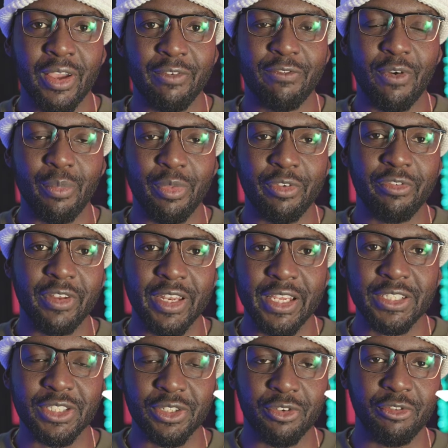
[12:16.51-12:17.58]
from the
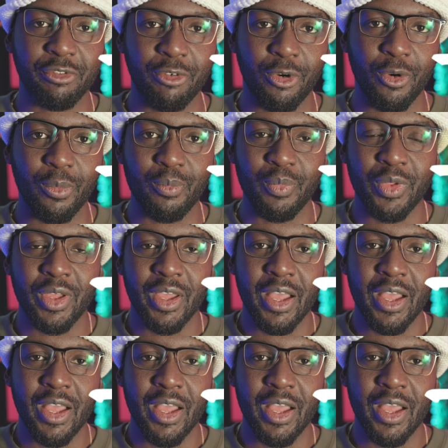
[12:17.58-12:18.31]
Phoenician form